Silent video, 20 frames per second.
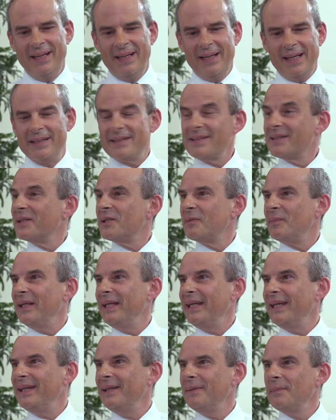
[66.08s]
It's good to be
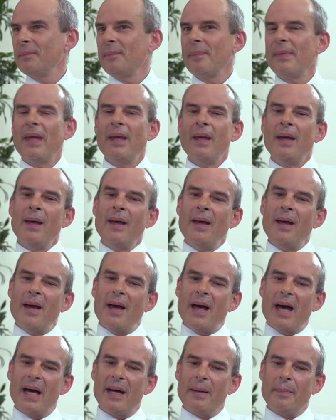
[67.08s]
here.
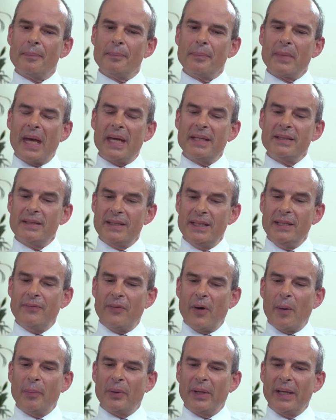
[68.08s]
As Chief
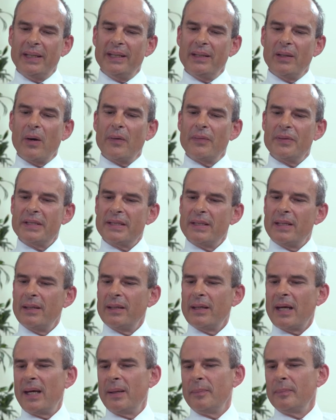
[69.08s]
Operating
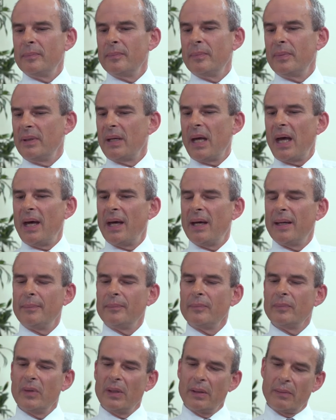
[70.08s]
Officer,
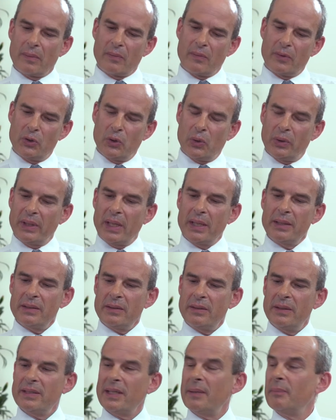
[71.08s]
short
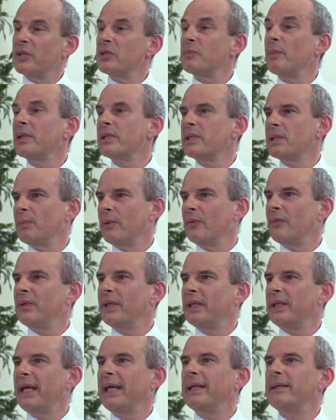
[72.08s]
answer is I'm responsible for
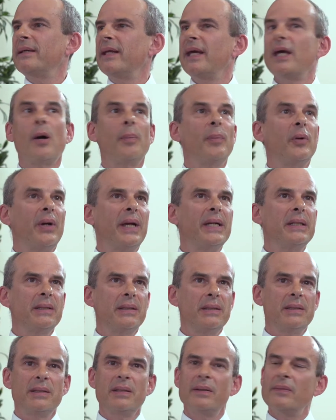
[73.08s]
the day-to-day
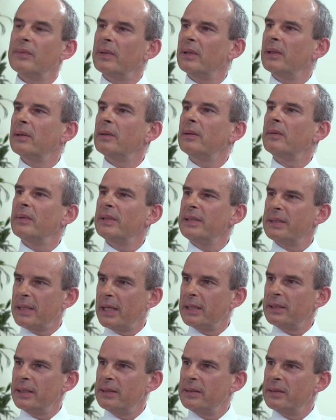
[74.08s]
operations of the
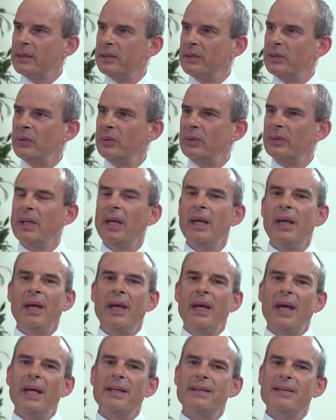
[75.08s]
Research Institute.
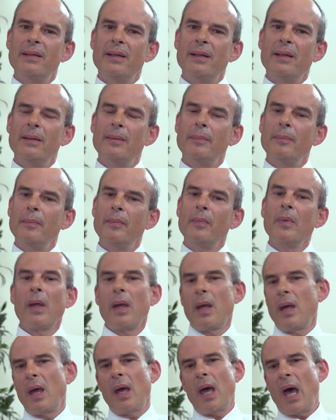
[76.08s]
It's a
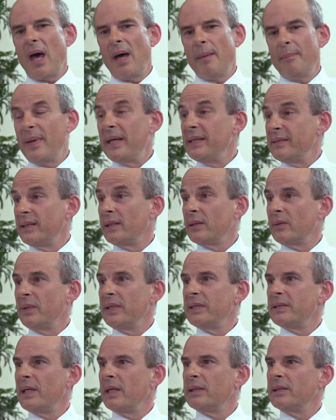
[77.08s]
basic
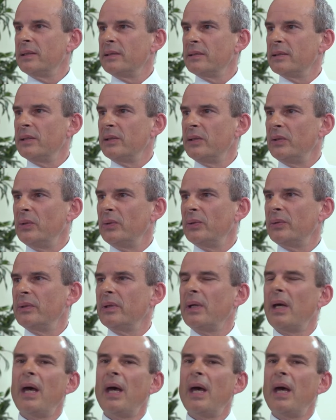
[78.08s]
research institute